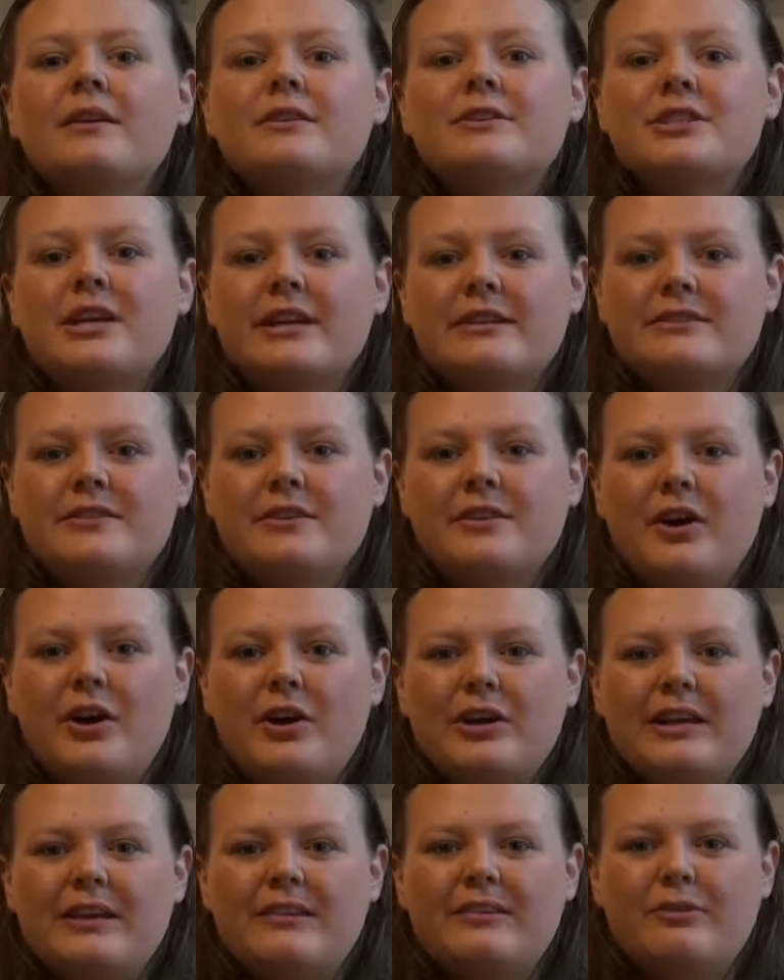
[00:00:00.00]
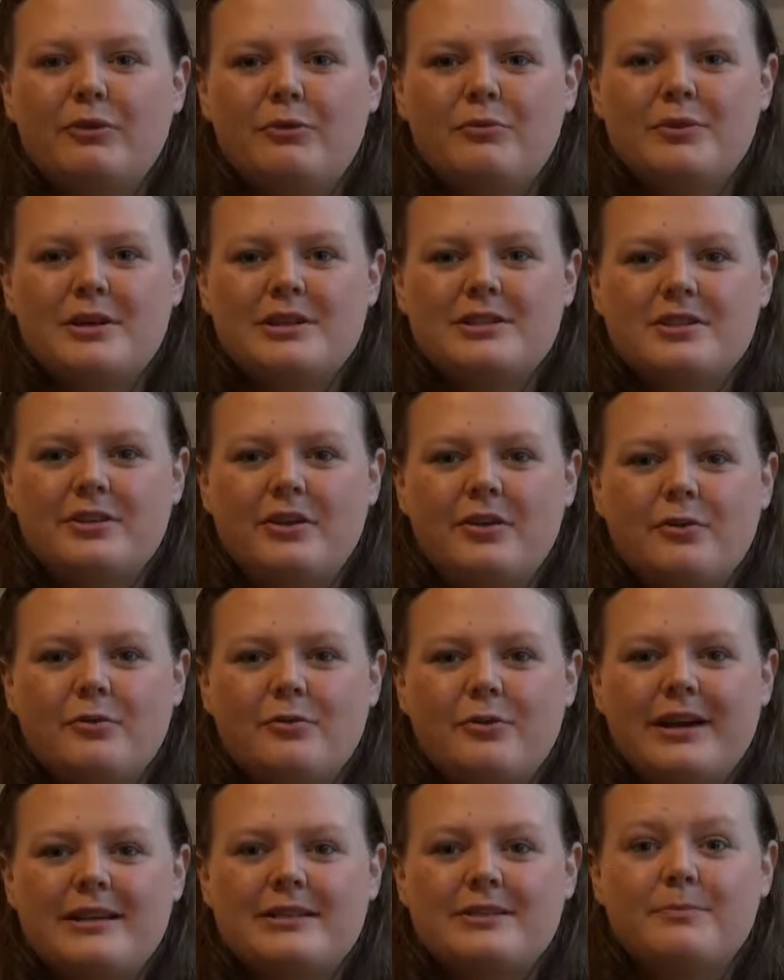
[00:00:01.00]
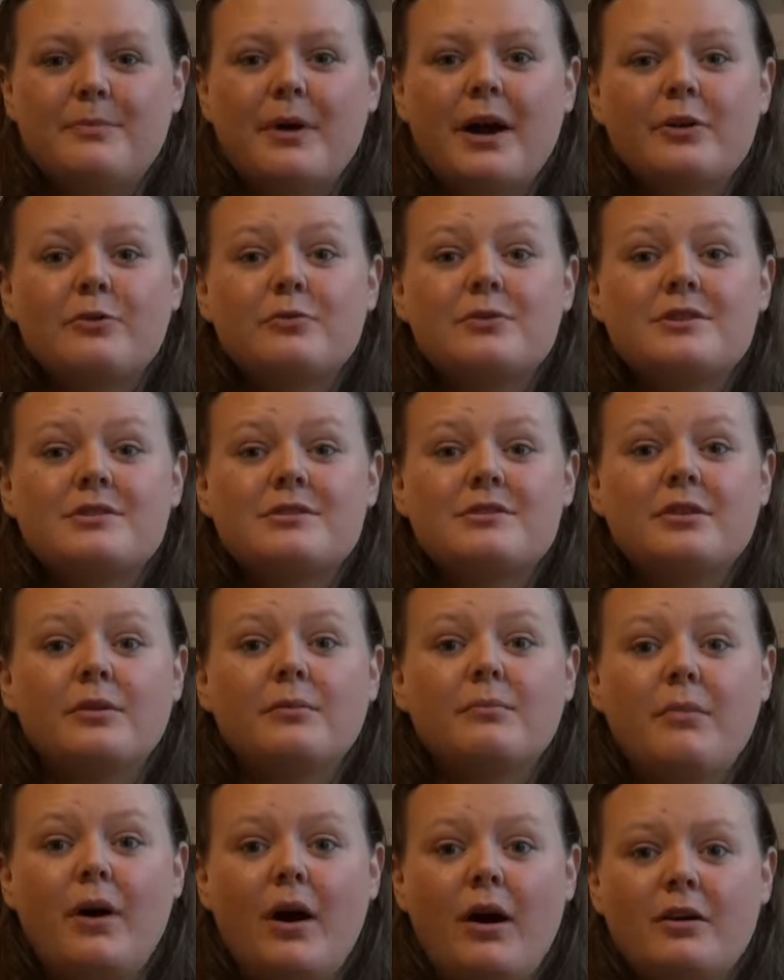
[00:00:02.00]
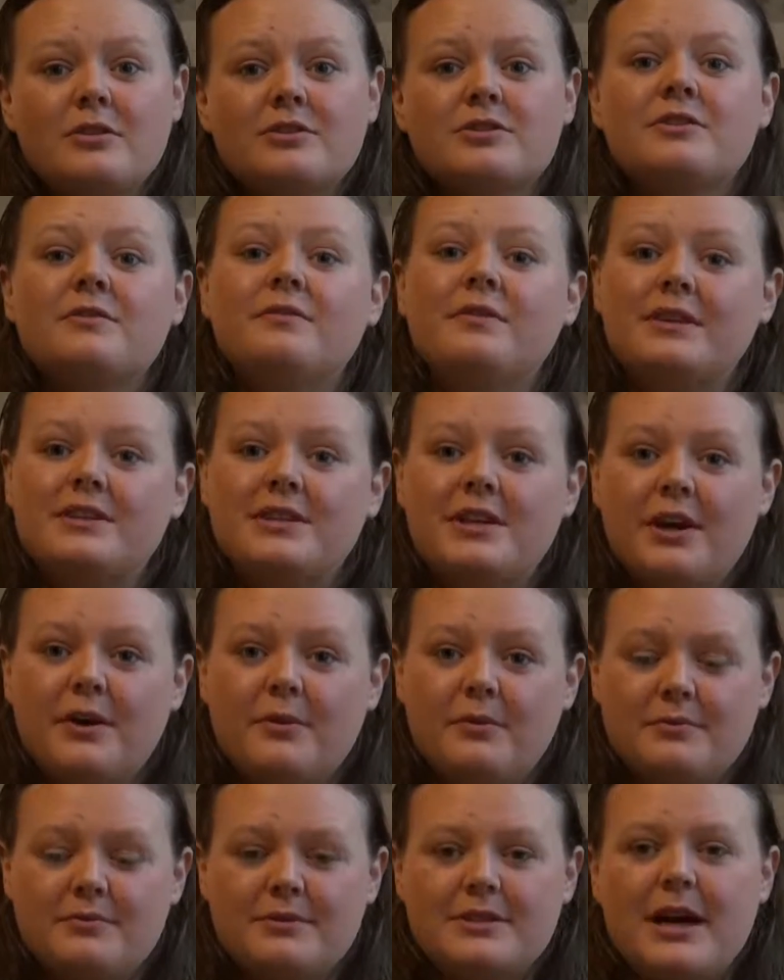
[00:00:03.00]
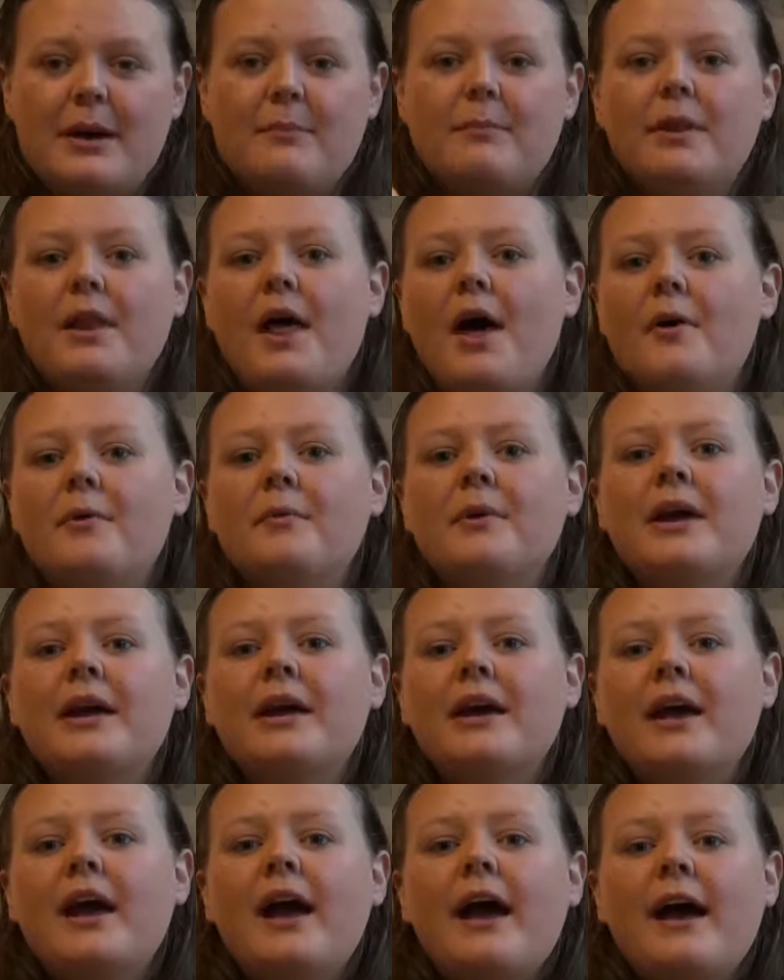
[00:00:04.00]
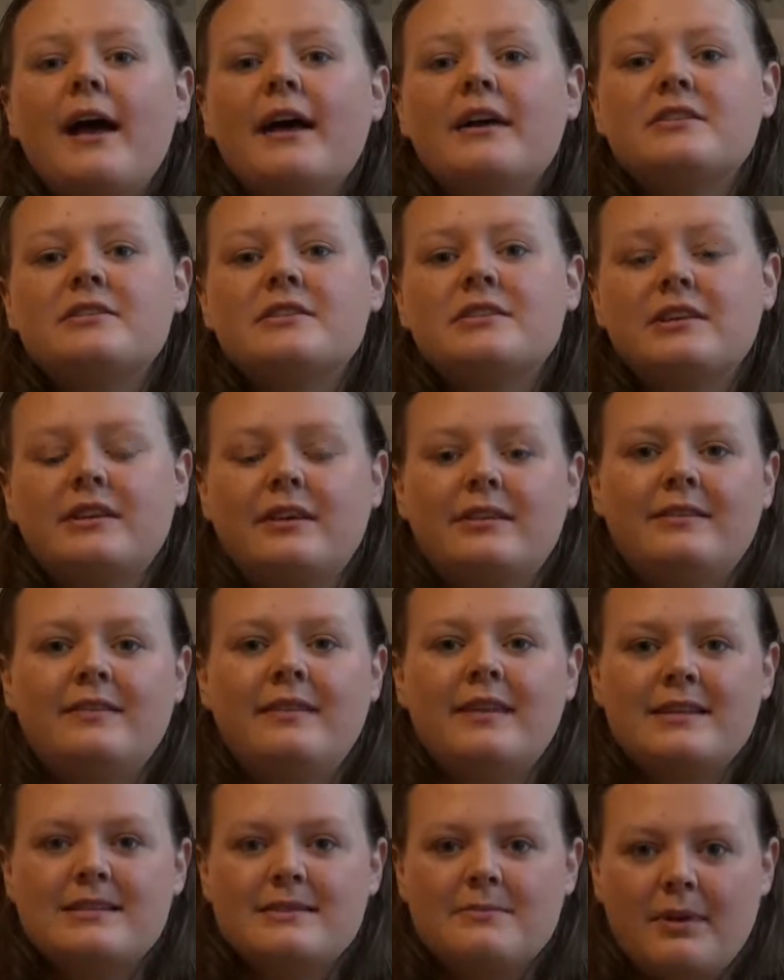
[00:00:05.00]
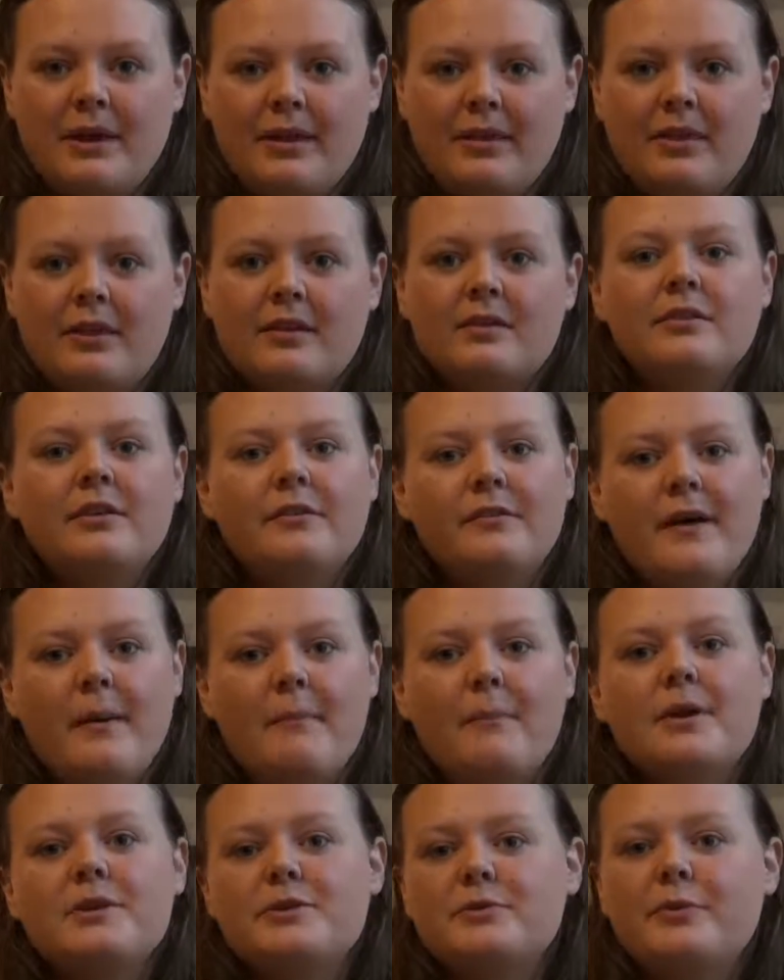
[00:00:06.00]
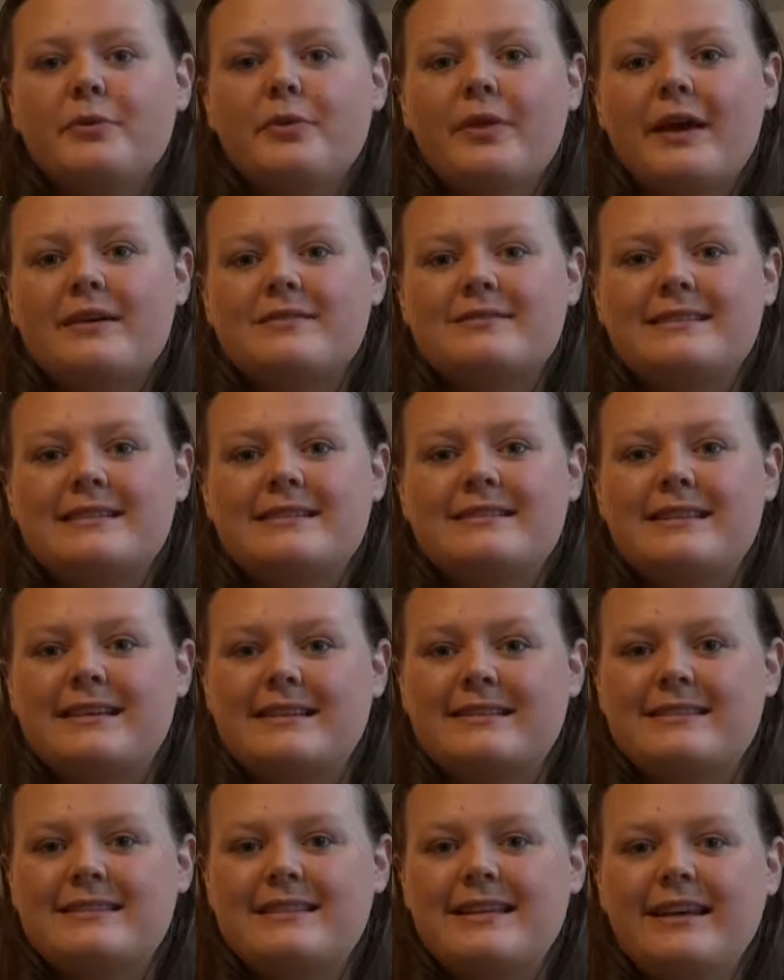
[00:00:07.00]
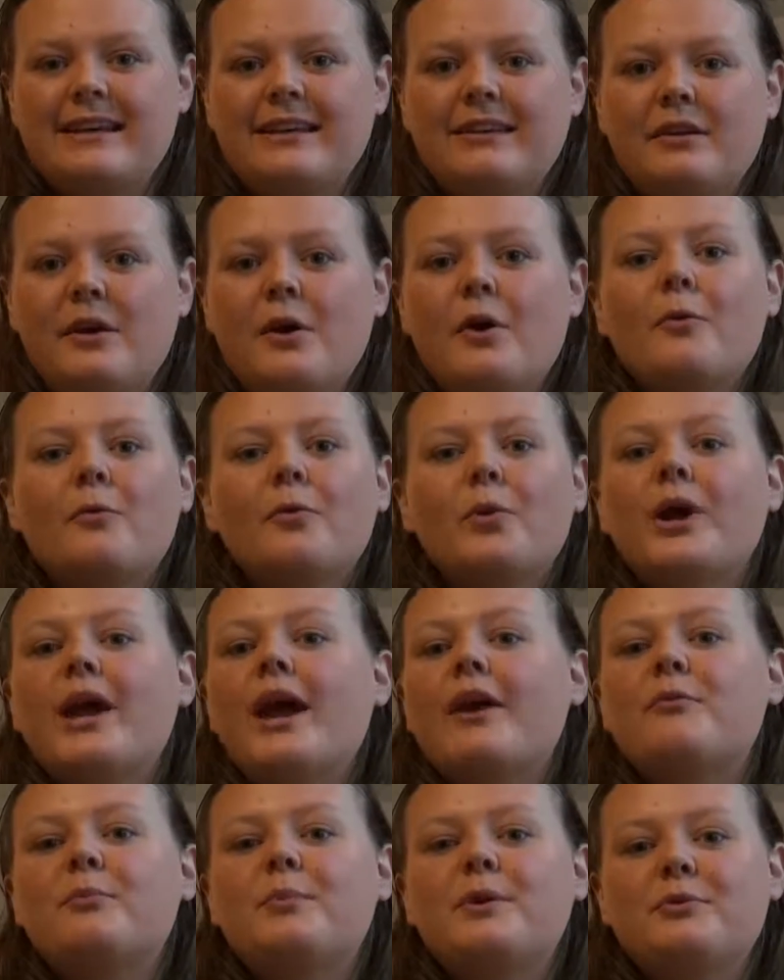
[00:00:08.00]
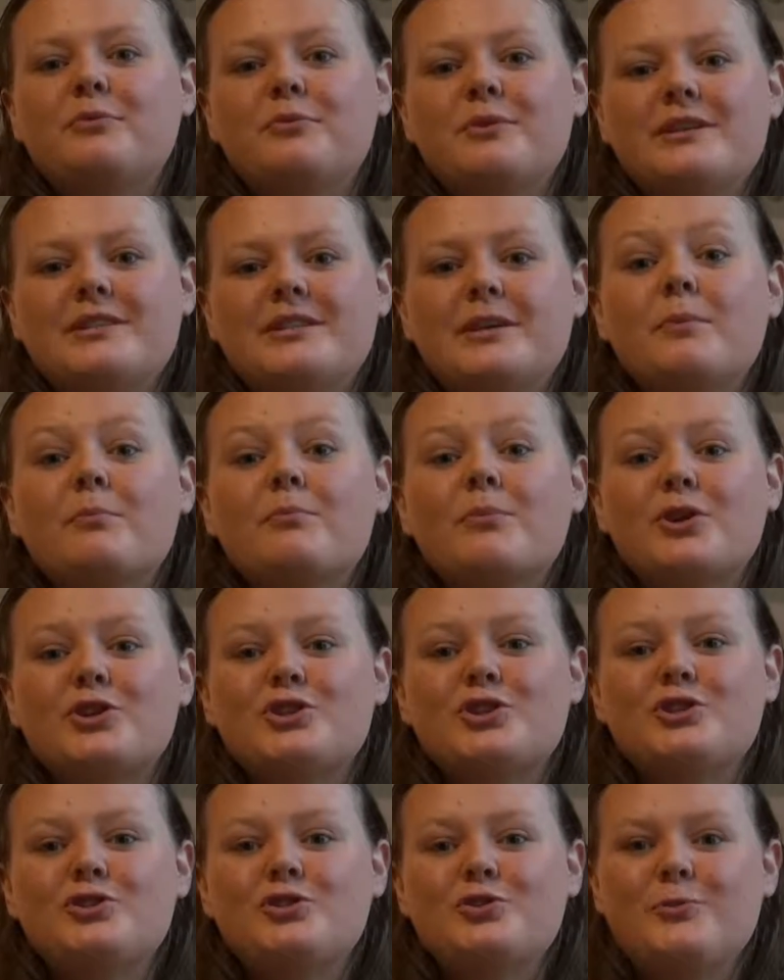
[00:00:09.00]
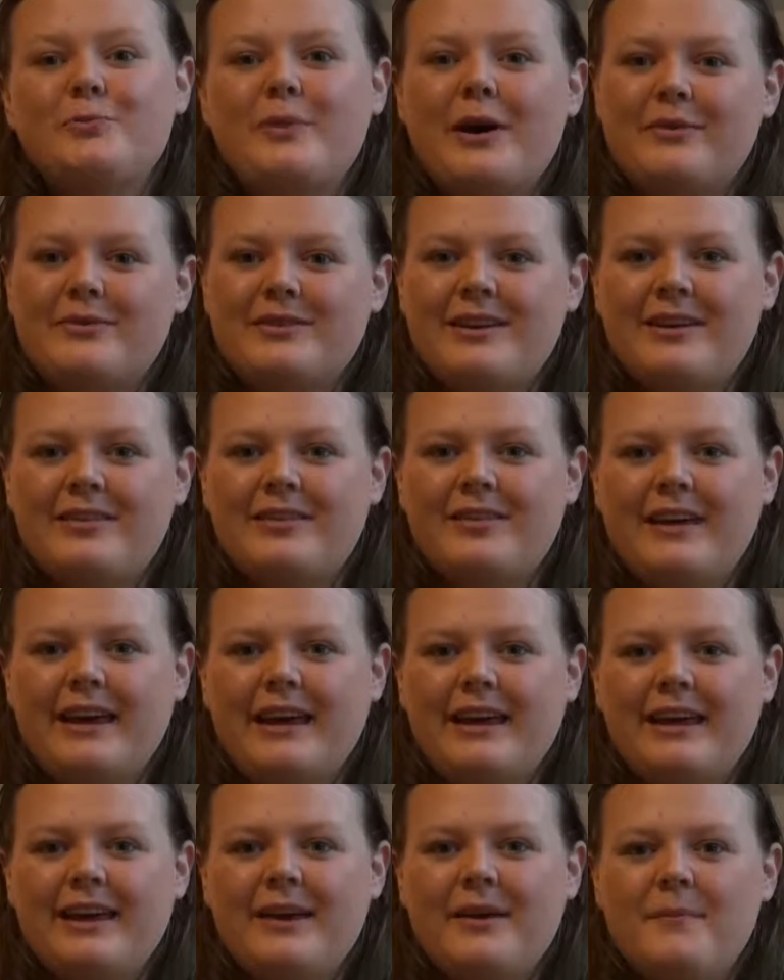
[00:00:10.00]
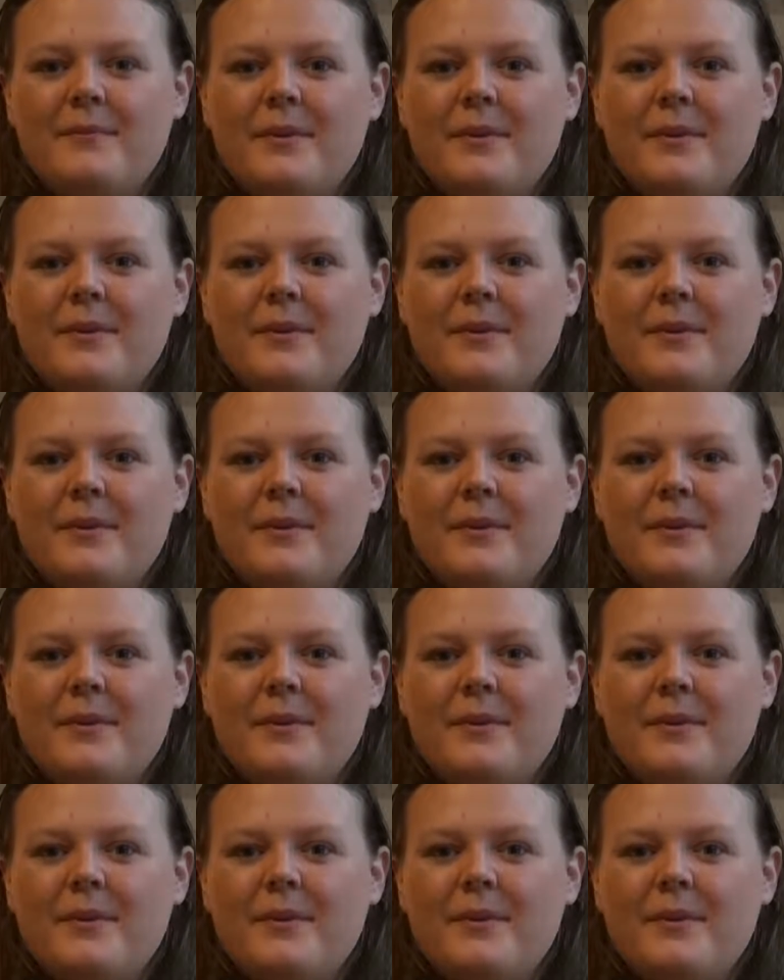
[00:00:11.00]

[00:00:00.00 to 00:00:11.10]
Shakesalong is a read-along created by Crystal March, video down below, and this month, November 2016, we have been reading Much Ado About Nothing.